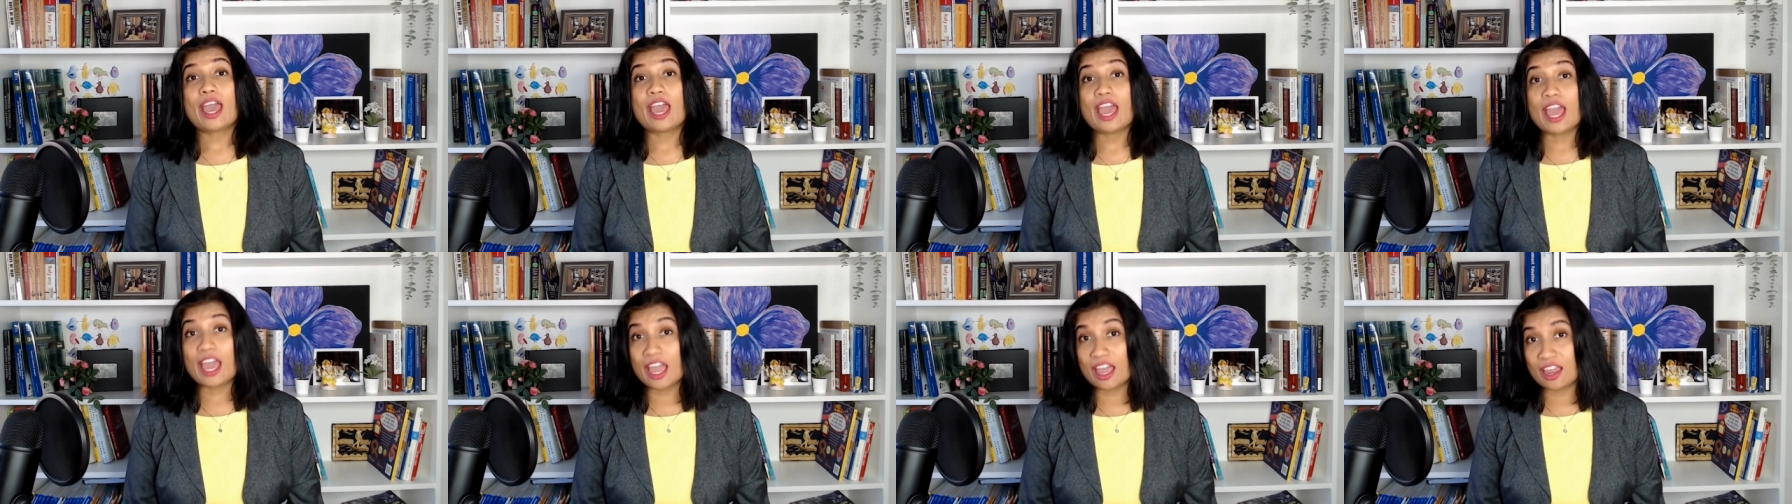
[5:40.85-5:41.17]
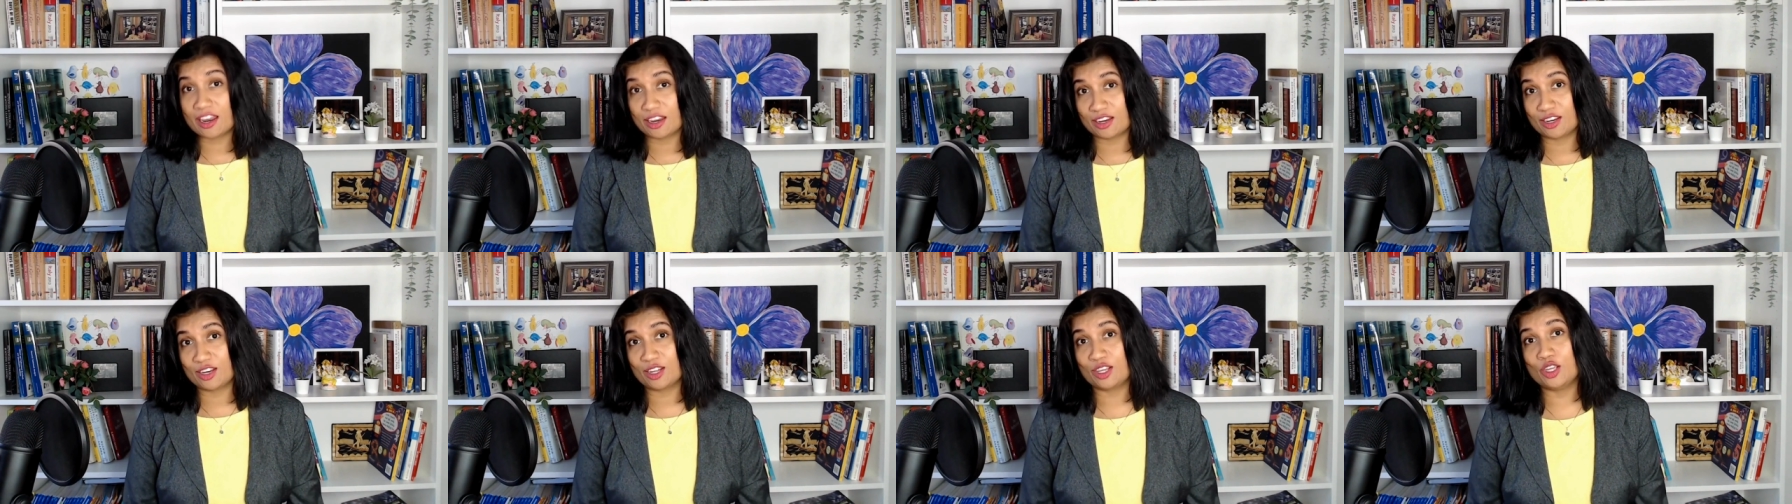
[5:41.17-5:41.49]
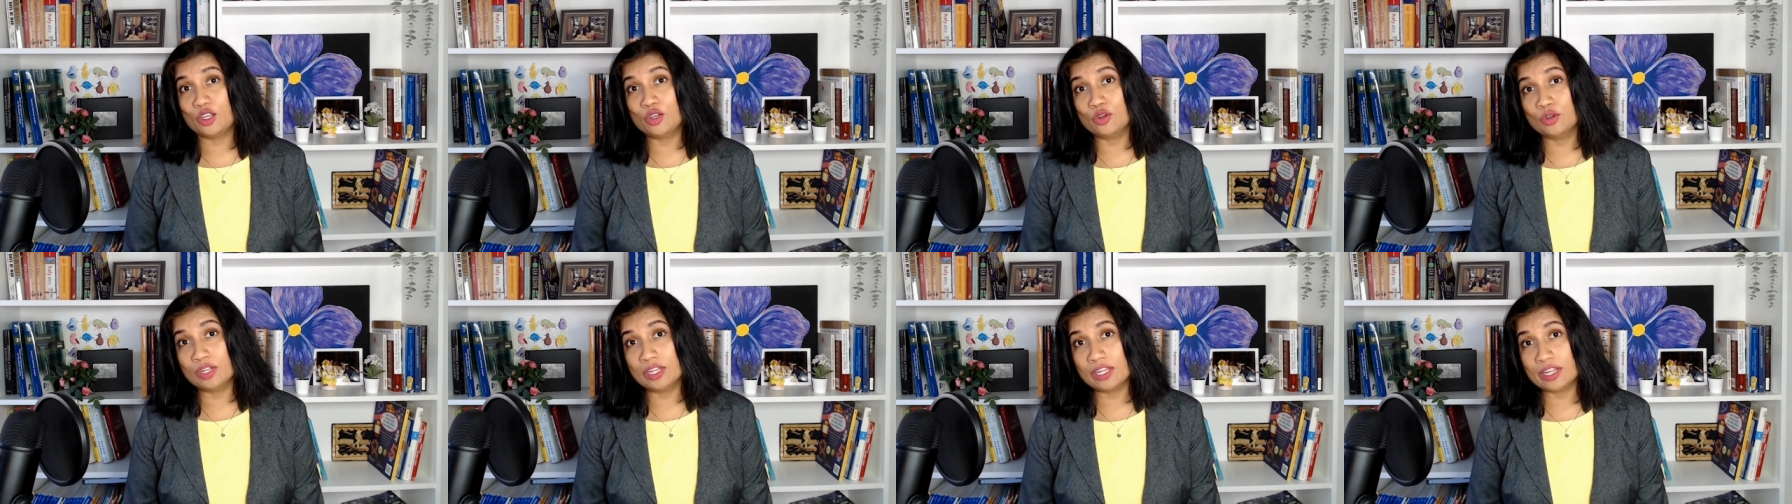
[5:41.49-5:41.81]
and
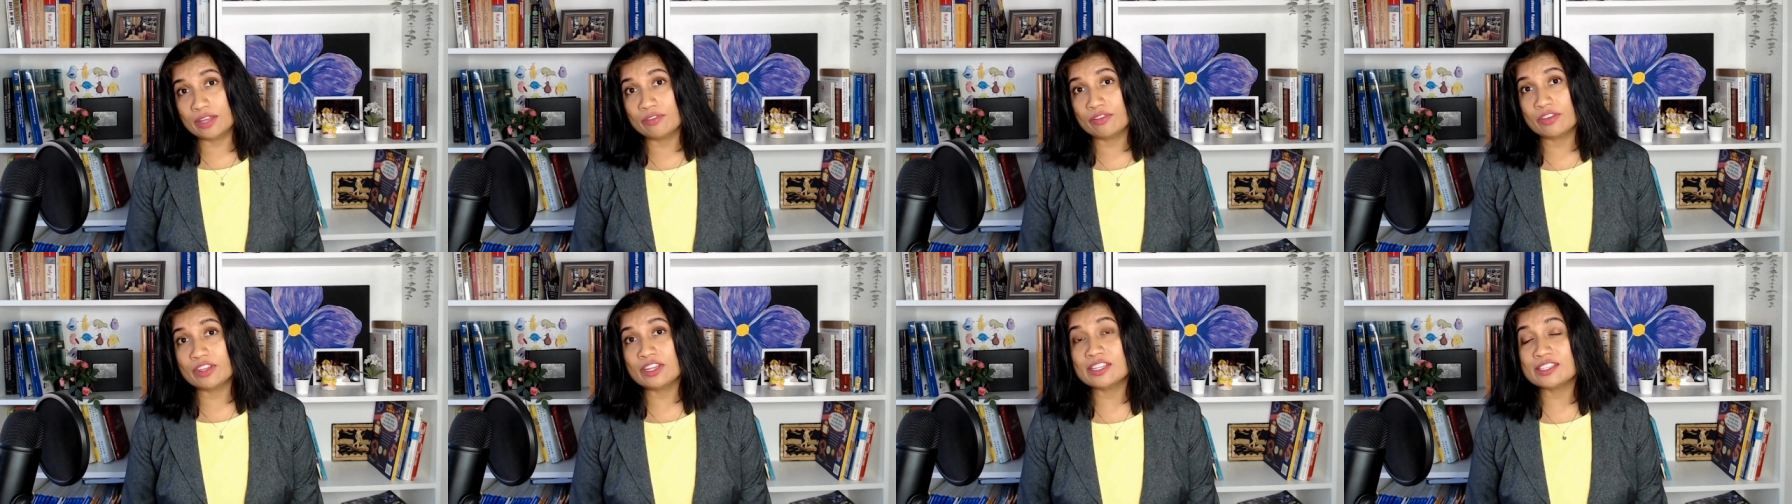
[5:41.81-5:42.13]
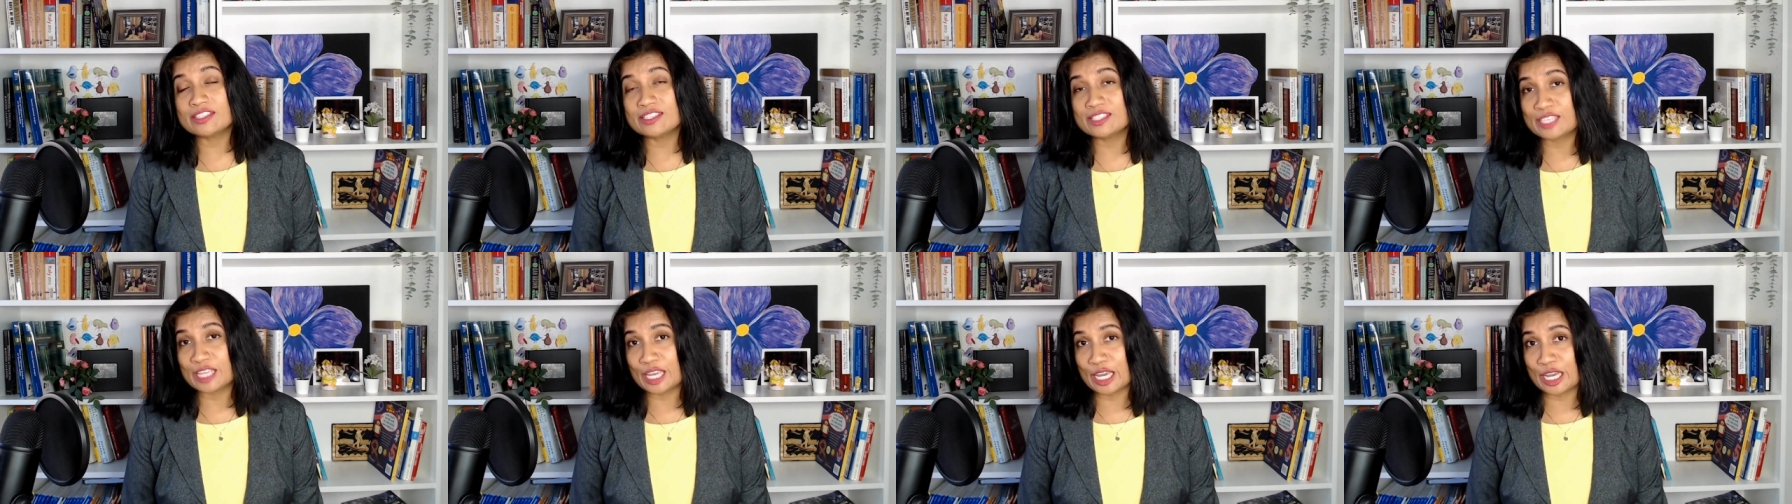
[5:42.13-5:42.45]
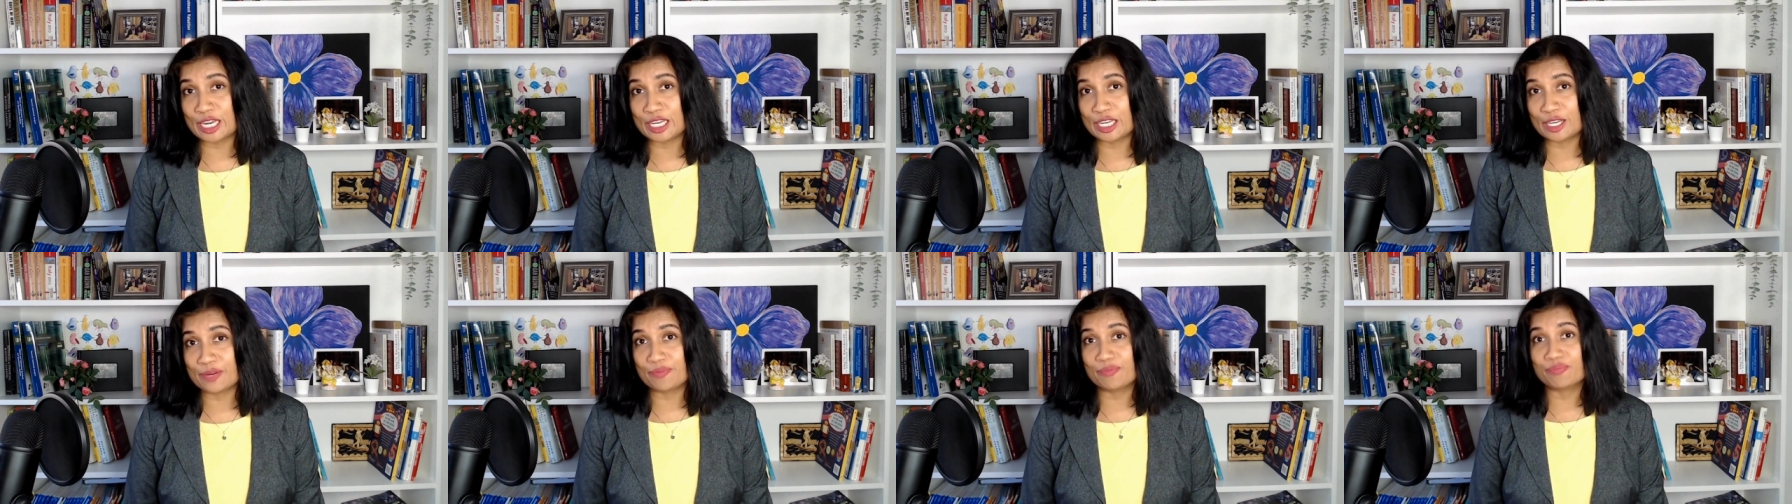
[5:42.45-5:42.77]
you live in a
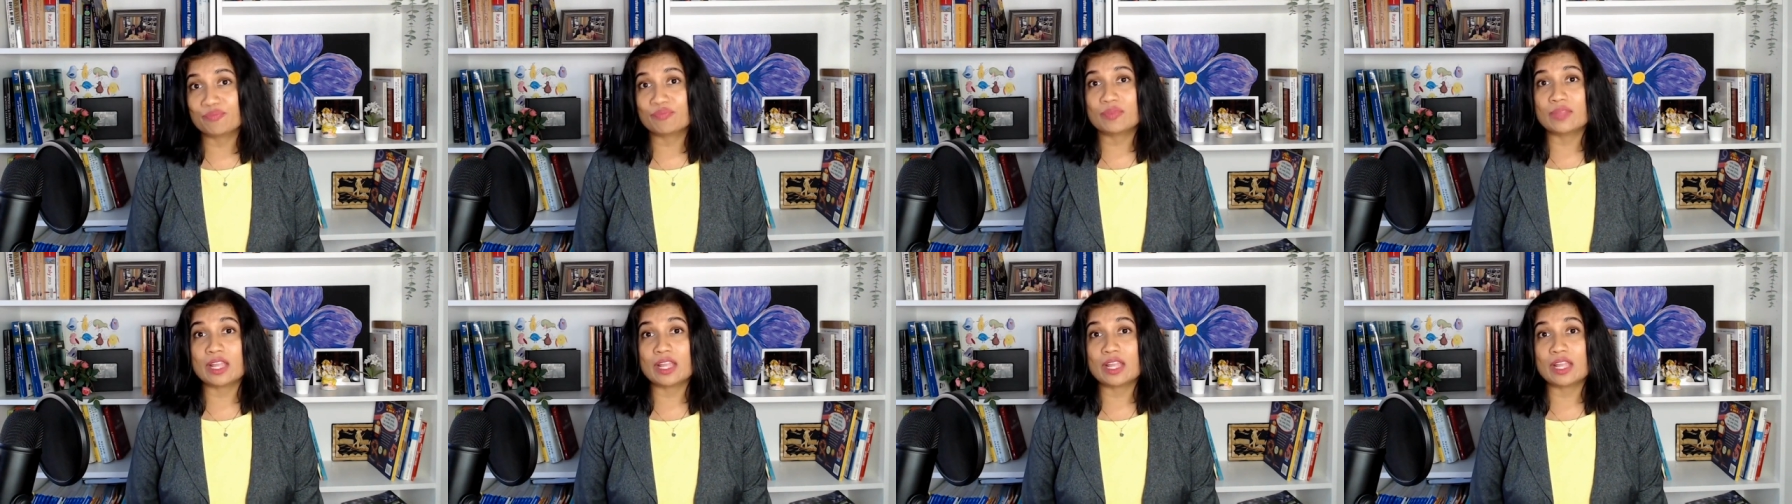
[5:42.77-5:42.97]
state